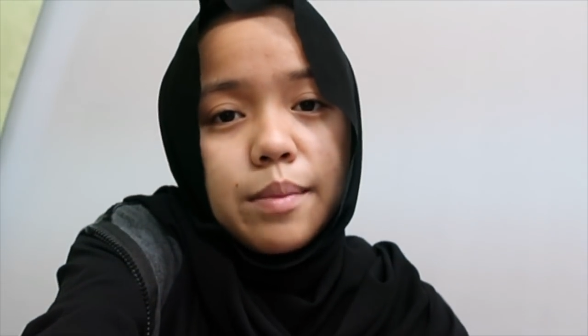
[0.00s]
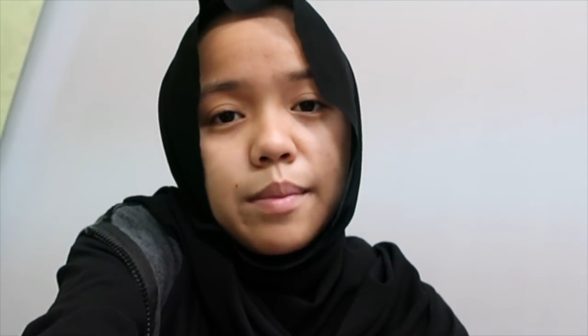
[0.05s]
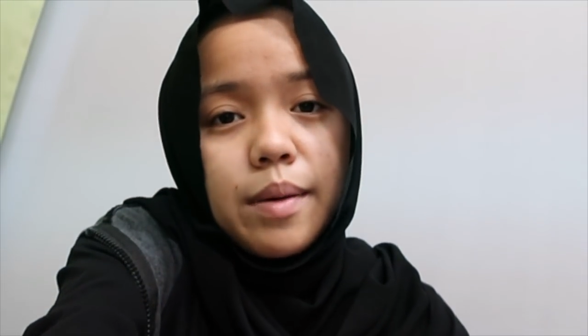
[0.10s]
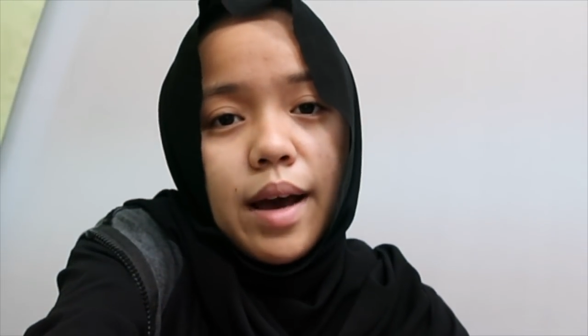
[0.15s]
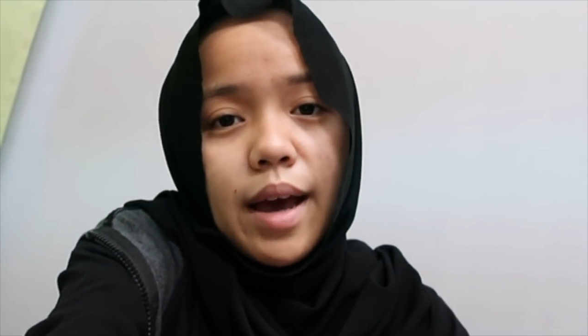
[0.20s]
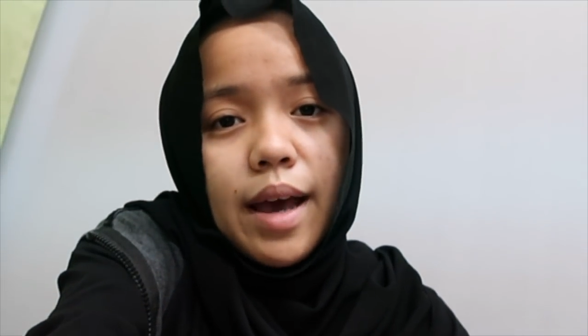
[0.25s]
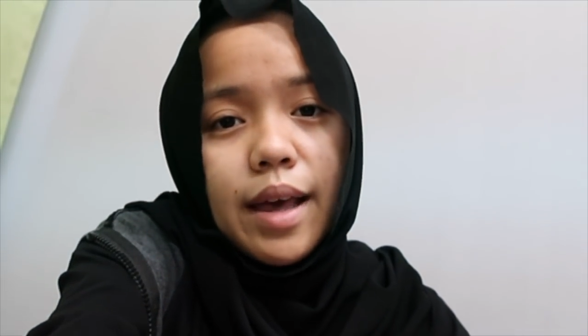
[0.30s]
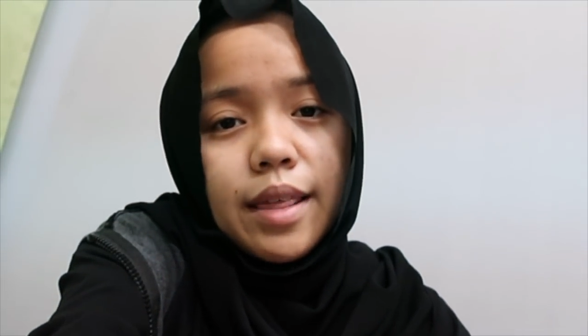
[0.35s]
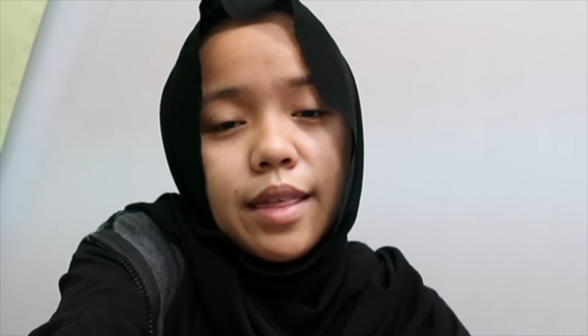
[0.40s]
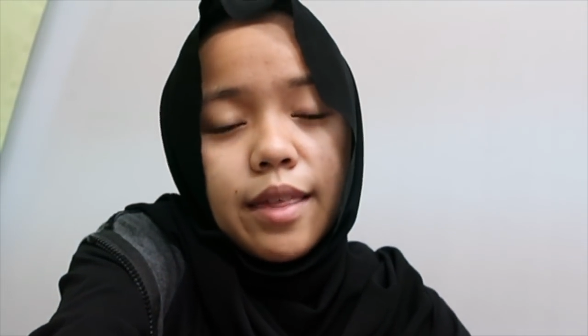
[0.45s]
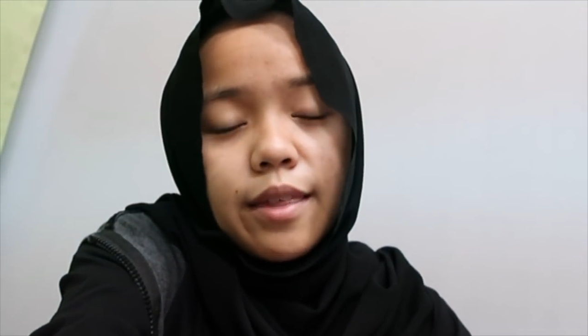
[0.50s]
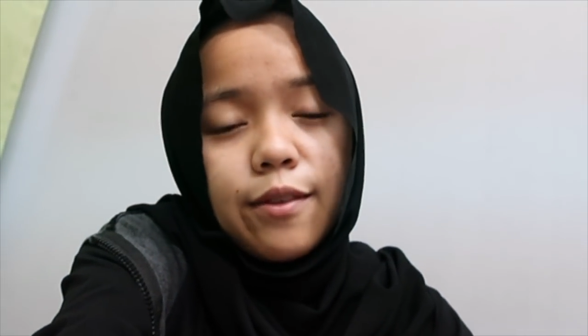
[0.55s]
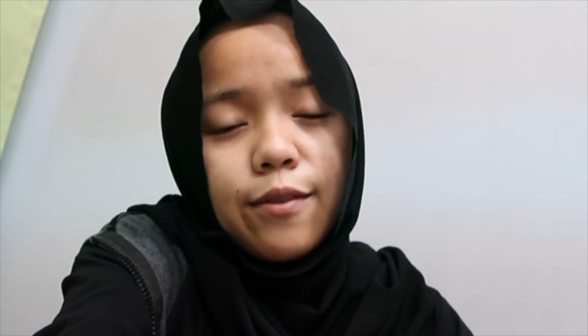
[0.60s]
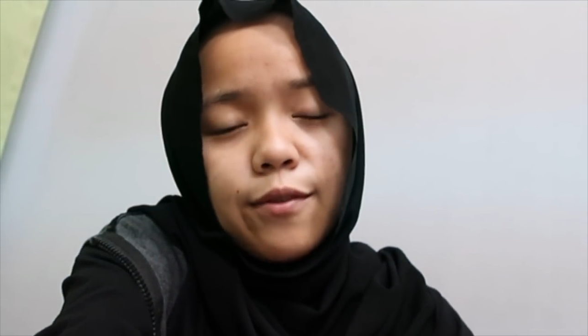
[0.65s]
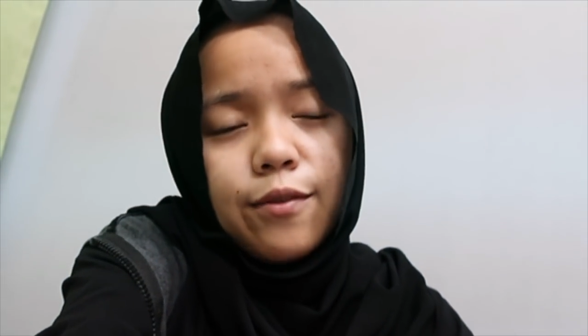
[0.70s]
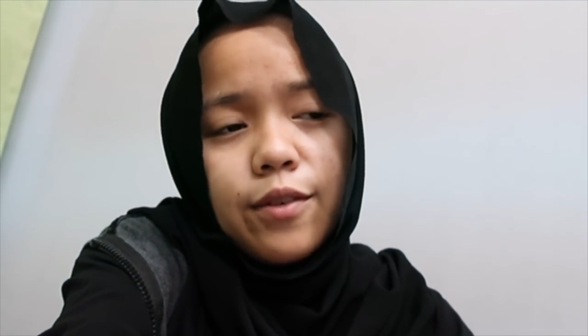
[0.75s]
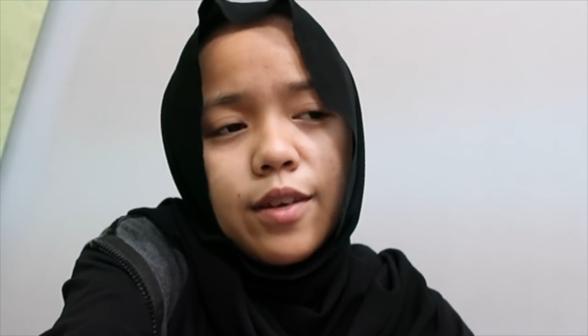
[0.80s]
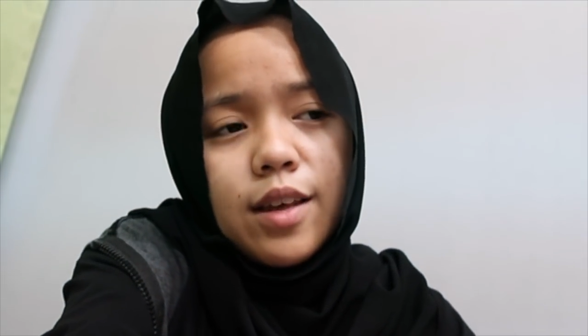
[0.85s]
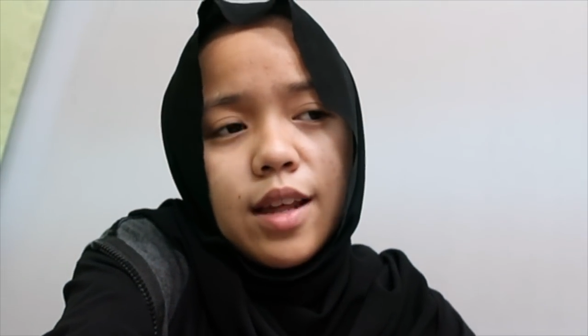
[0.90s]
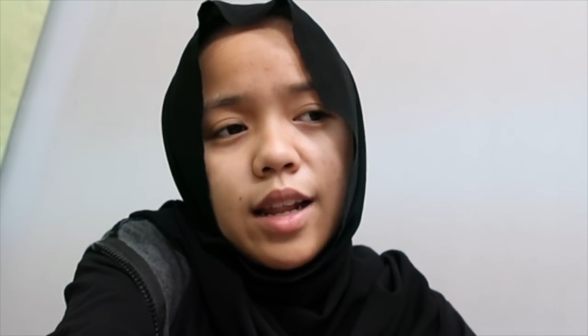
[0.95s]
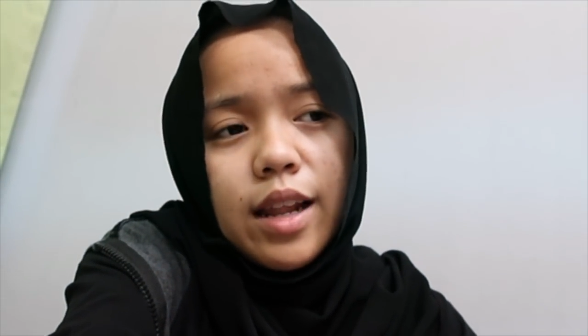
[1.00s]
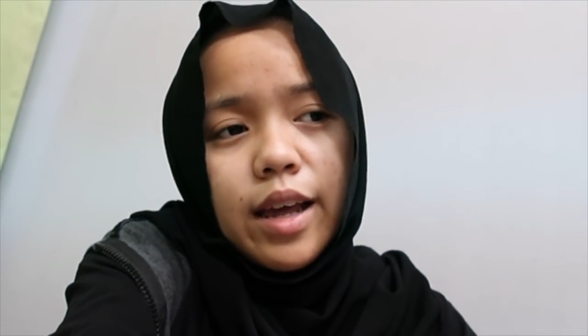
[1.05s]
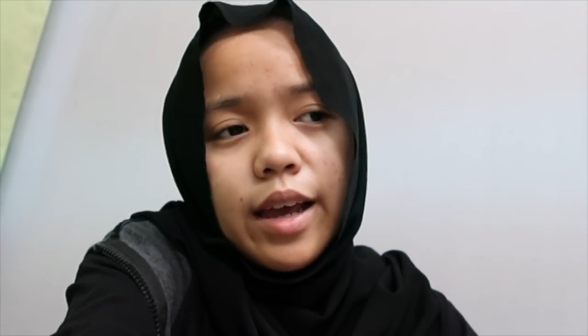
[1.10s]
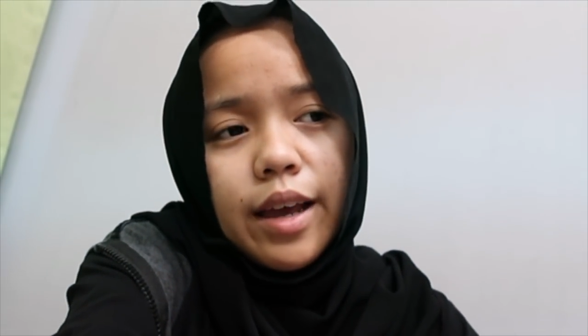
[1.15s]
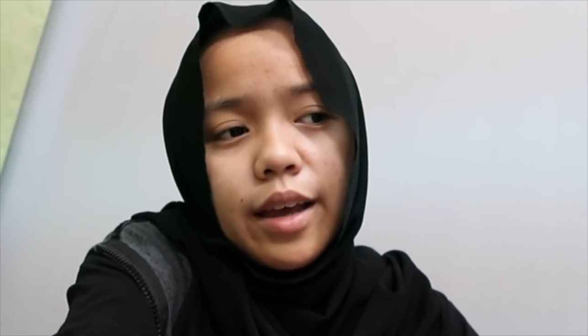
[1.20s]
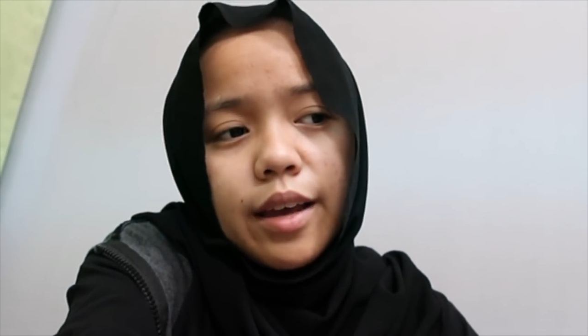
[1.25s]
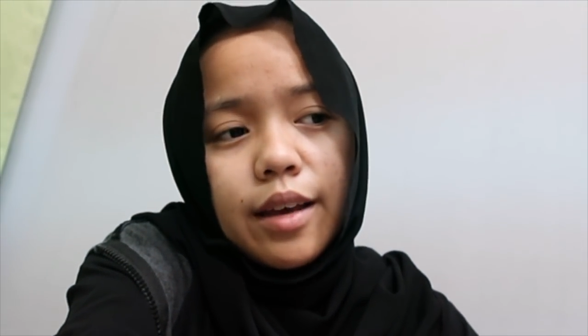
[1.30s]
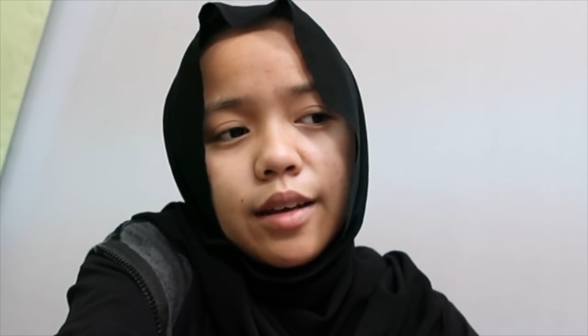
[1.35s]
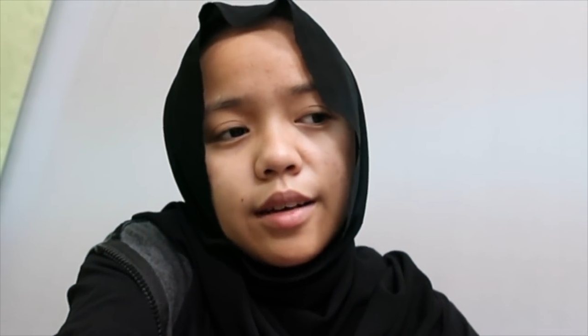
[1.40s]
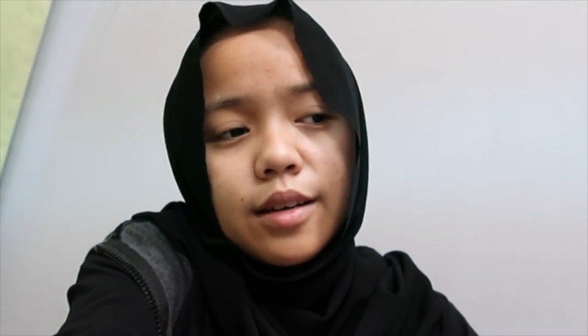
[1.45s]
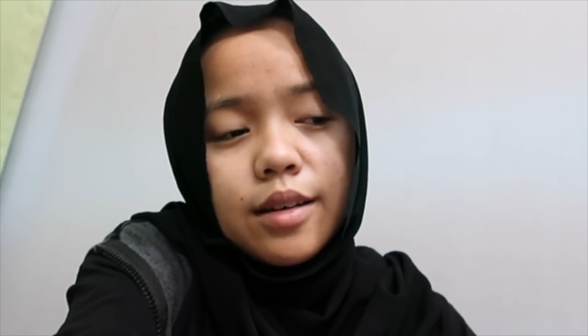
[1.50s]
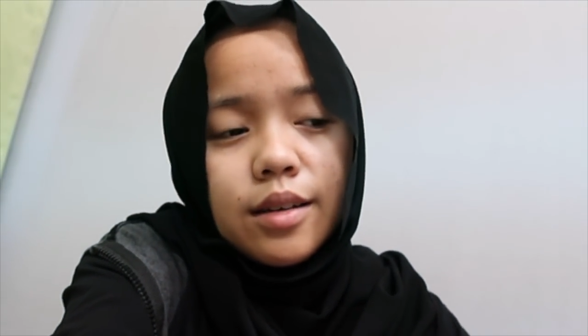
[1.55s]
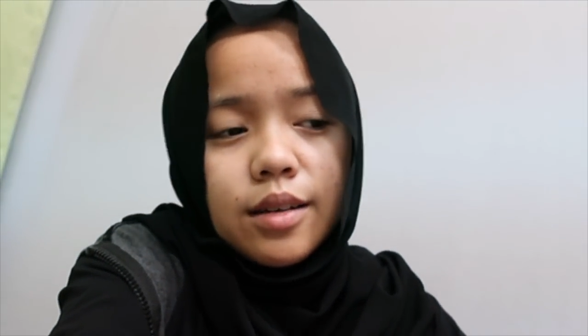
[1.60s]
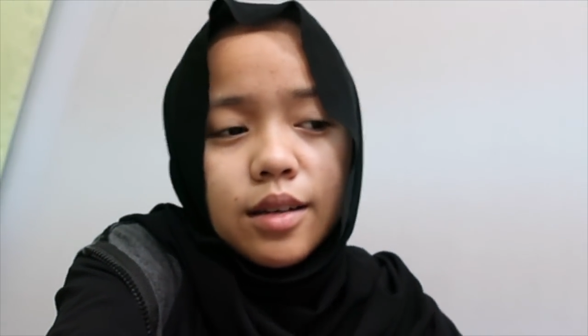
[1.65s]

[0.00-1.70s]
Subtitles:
but I feel like